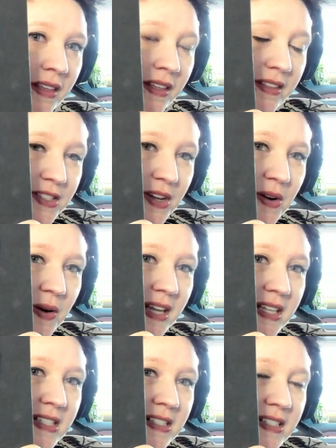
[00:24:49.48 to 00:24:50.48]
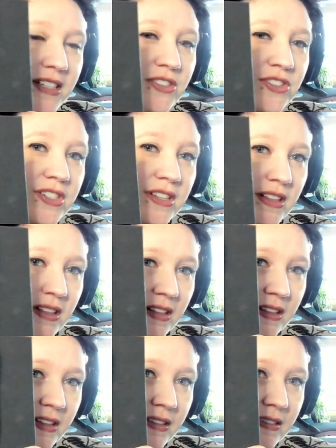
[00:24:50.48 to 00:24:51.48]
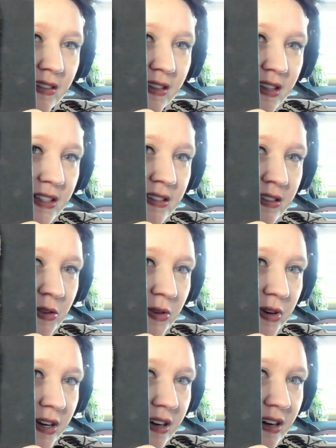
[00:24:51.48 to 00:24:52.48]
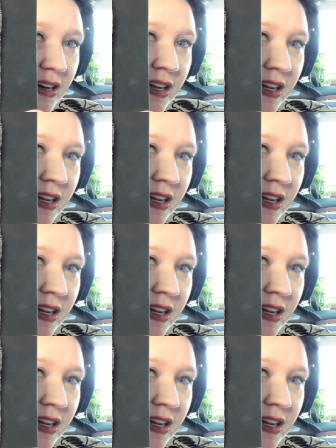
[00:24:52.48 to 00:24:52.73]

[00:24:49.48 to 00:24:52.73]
so I stitched this corner,